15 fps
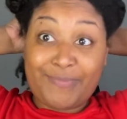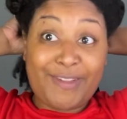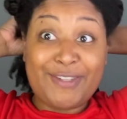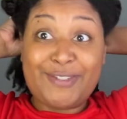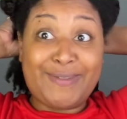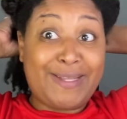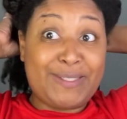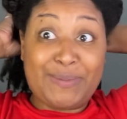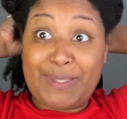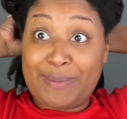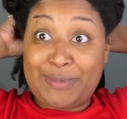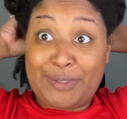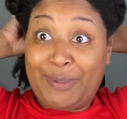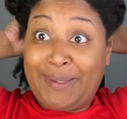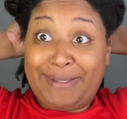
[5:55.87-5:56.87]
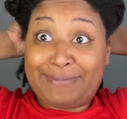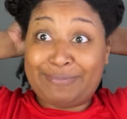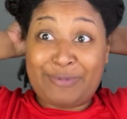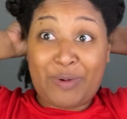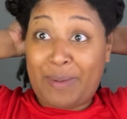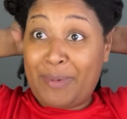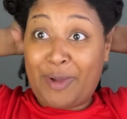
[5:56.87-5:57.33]
So that's what I'm doing,
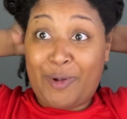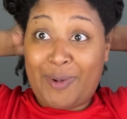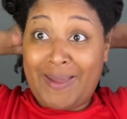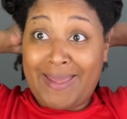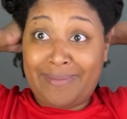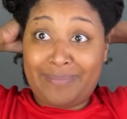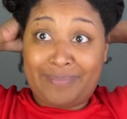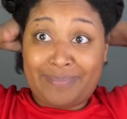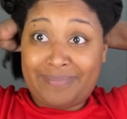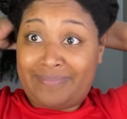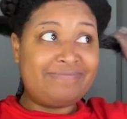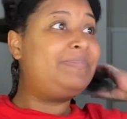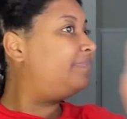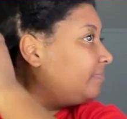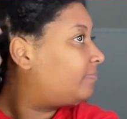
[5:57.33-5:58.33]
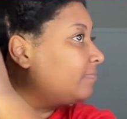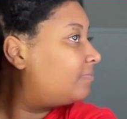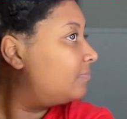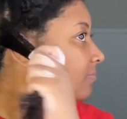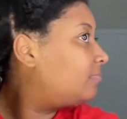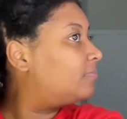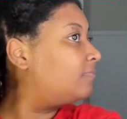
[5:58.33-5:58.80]
throwing my whole head.
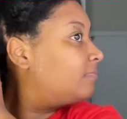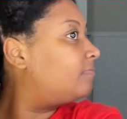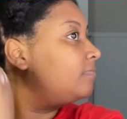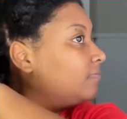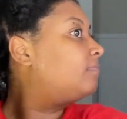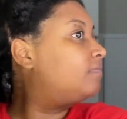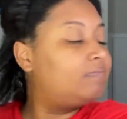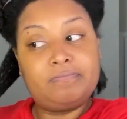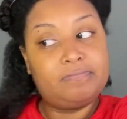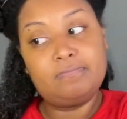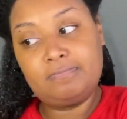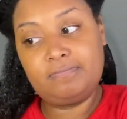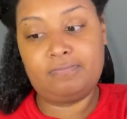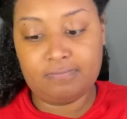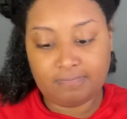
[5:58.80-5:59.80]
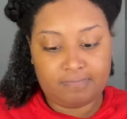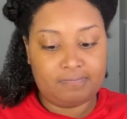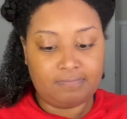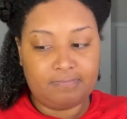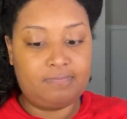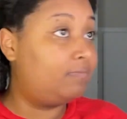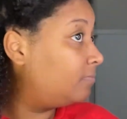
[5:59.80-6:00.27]
So let me put you onto
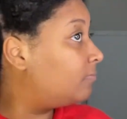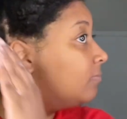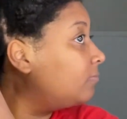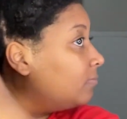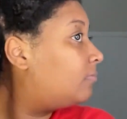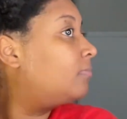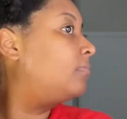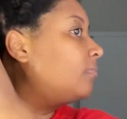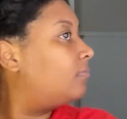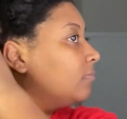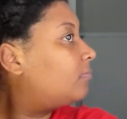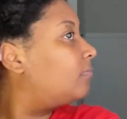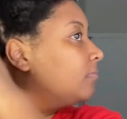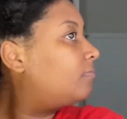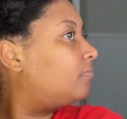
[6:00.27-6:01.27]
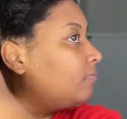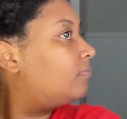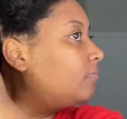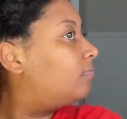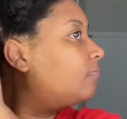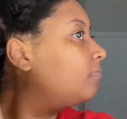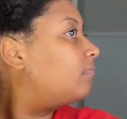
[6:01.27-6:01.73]
these products. The
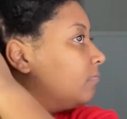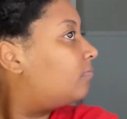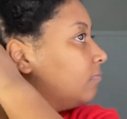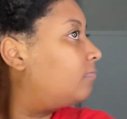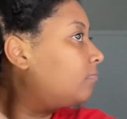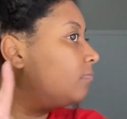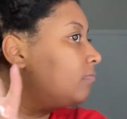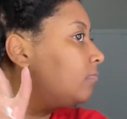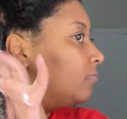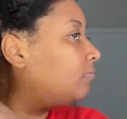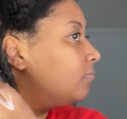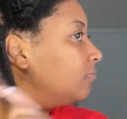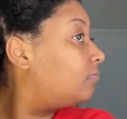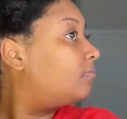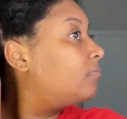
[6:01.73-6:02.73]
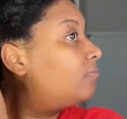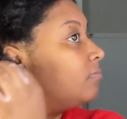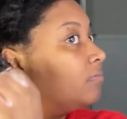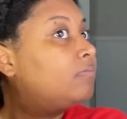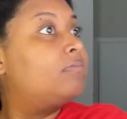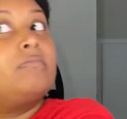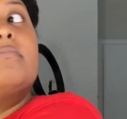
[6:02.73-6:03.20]
product I'm using today is called
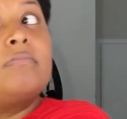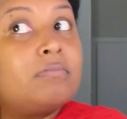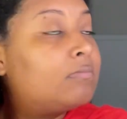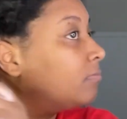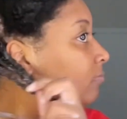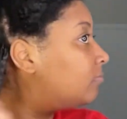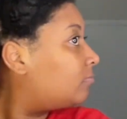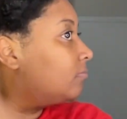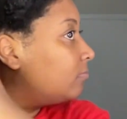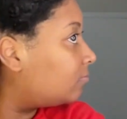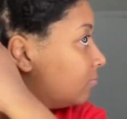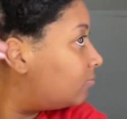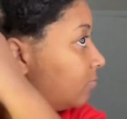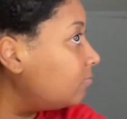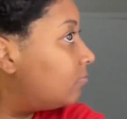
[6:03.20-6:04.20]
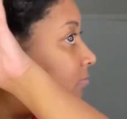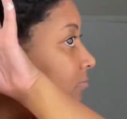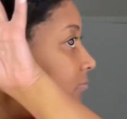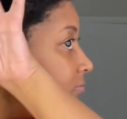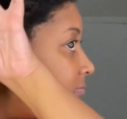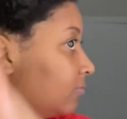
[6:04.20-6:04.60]
Set. It's a curl defining mousse